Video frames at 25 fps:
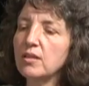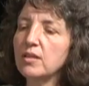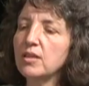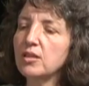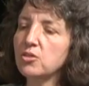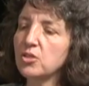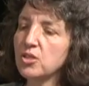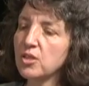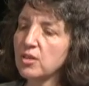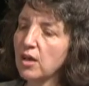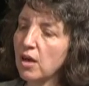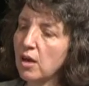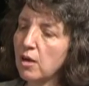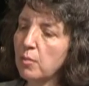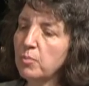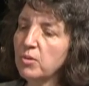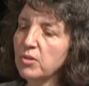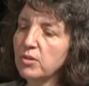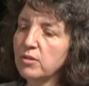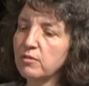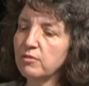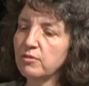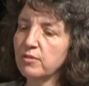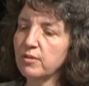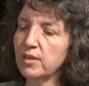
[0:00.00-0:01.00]
there's a couple
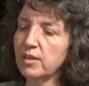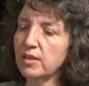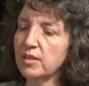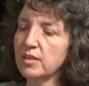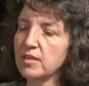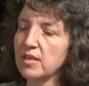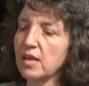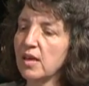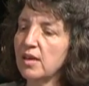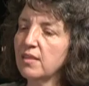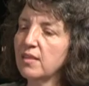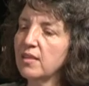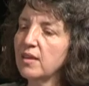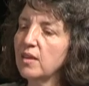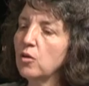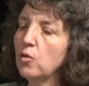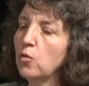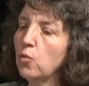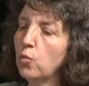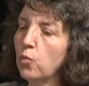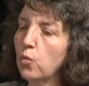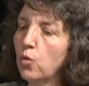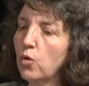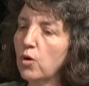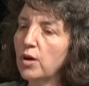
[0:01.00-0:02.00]
of things. I think
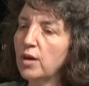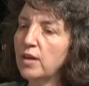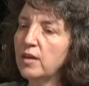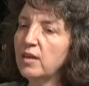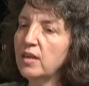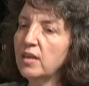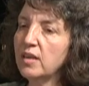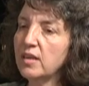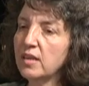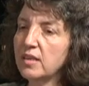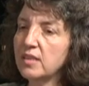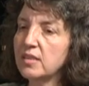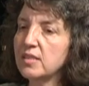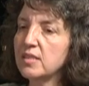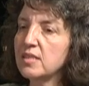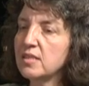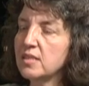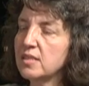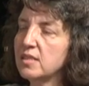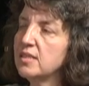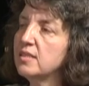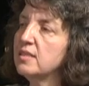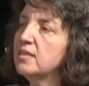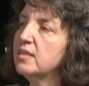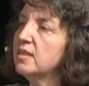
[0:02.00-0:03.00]
one is
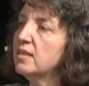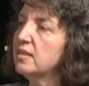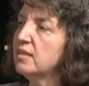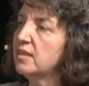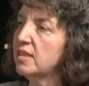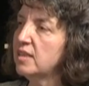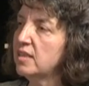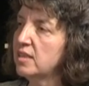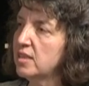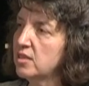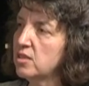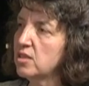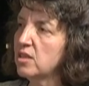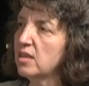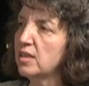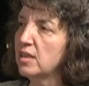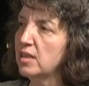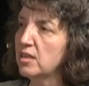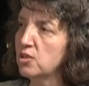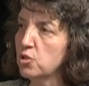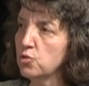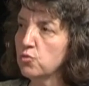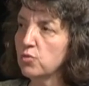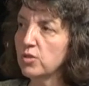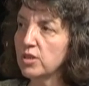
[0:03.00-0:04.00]
that the
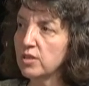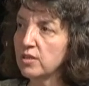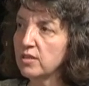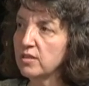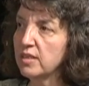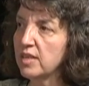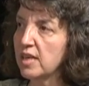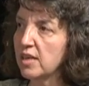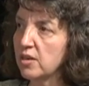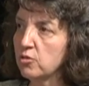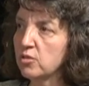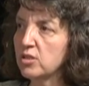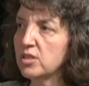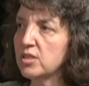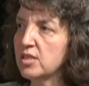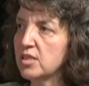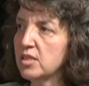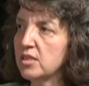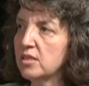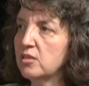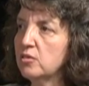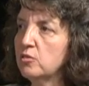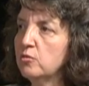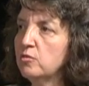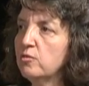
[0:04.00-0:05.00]
Israel
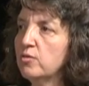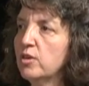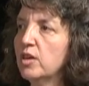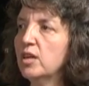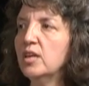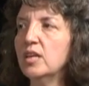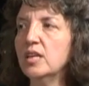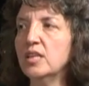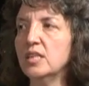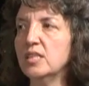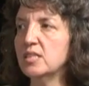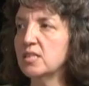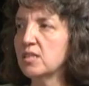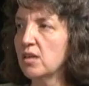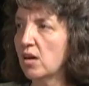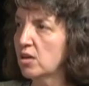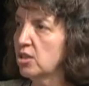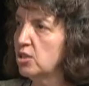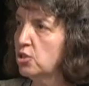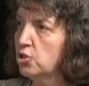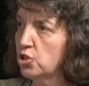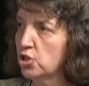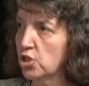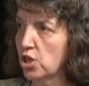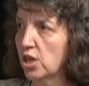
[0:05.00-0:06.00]
narrative is
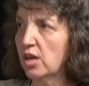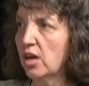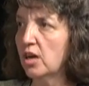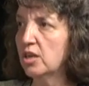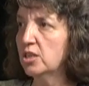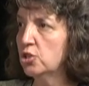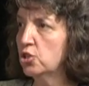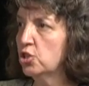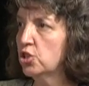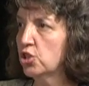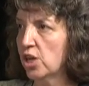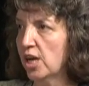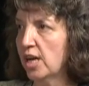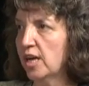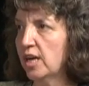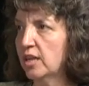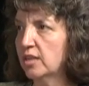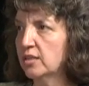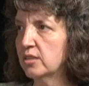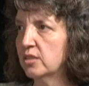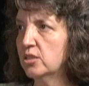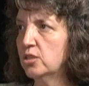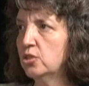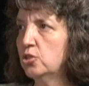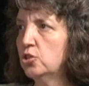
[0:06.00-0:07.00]

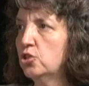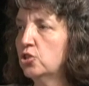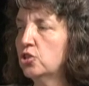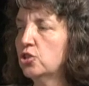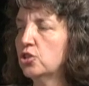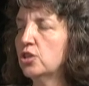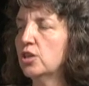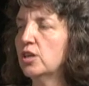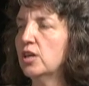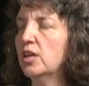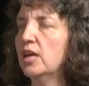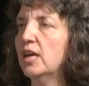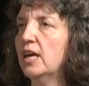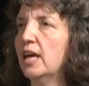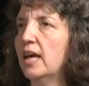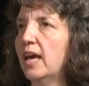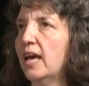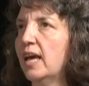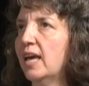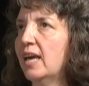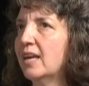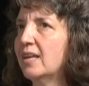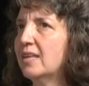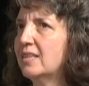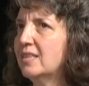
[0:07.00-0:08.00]
unchallenged.
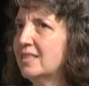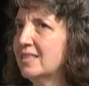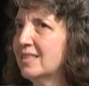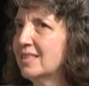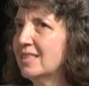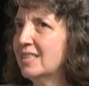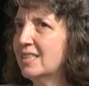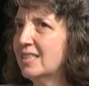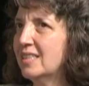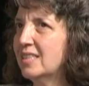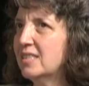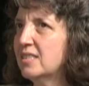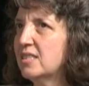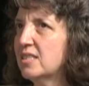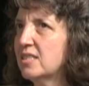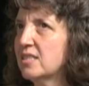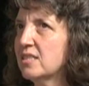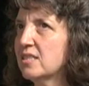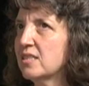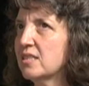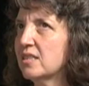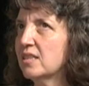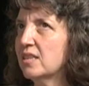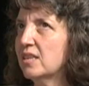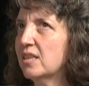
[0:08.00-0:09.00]
And
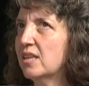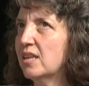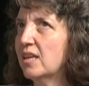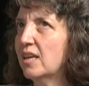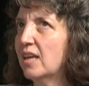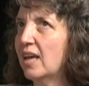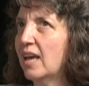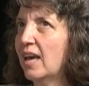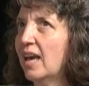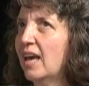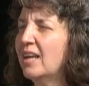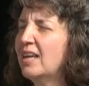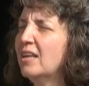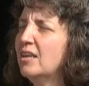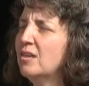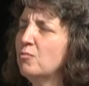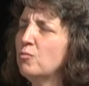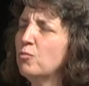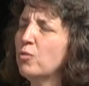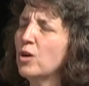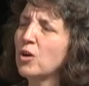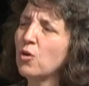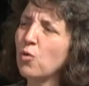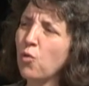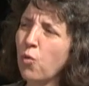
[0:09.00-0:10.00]
it
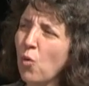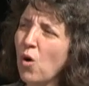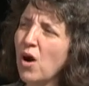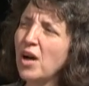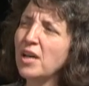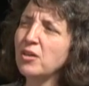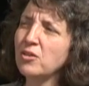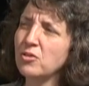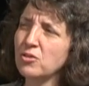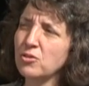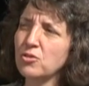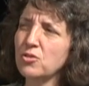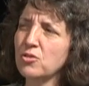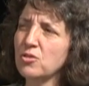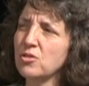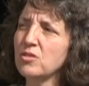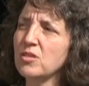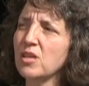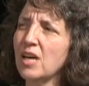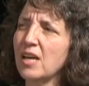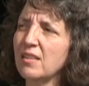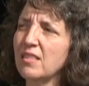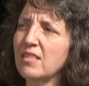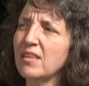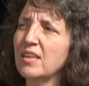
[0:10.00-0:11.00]
requires,
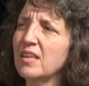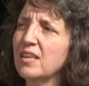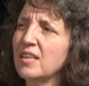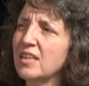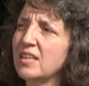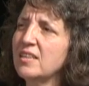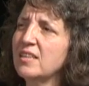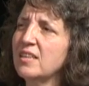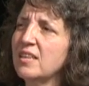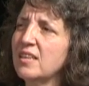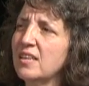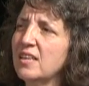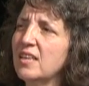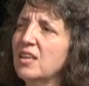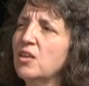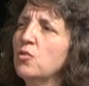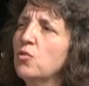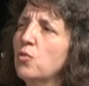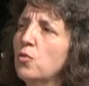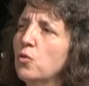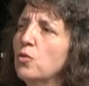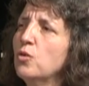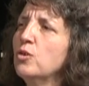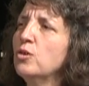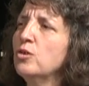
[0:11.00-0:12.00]
I think, in
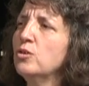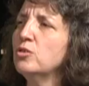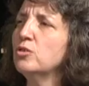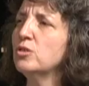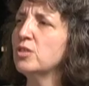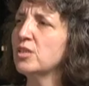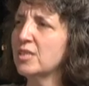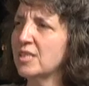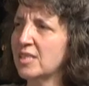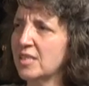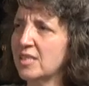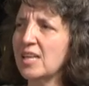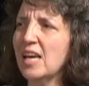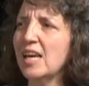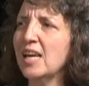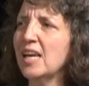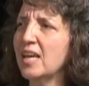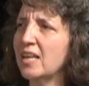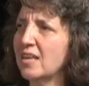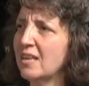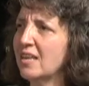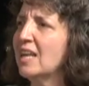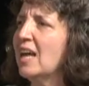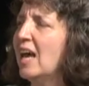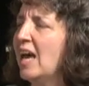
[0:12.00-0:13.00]
order to
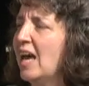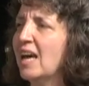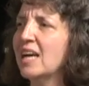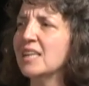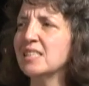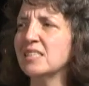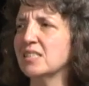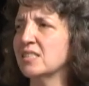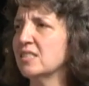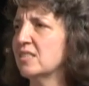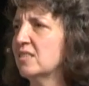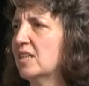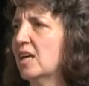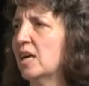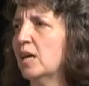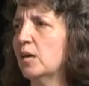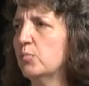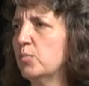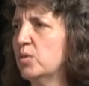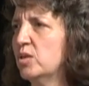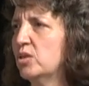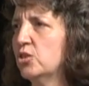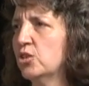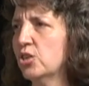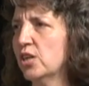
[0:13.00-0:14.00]
stand, it has to not
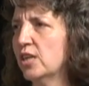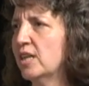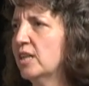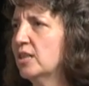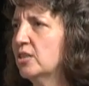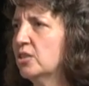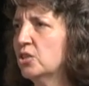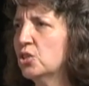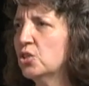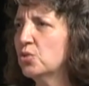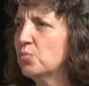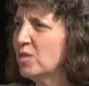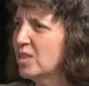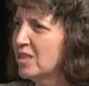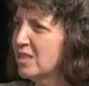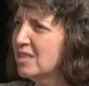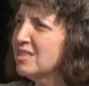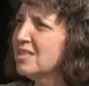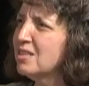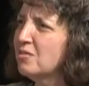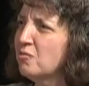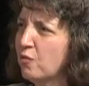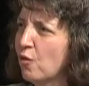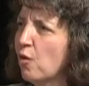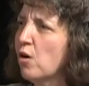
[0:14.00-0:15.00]
be challenged because
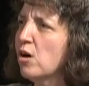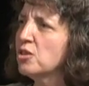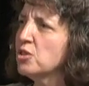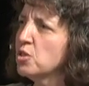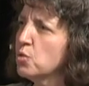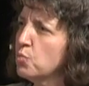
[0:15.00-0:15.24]
it falls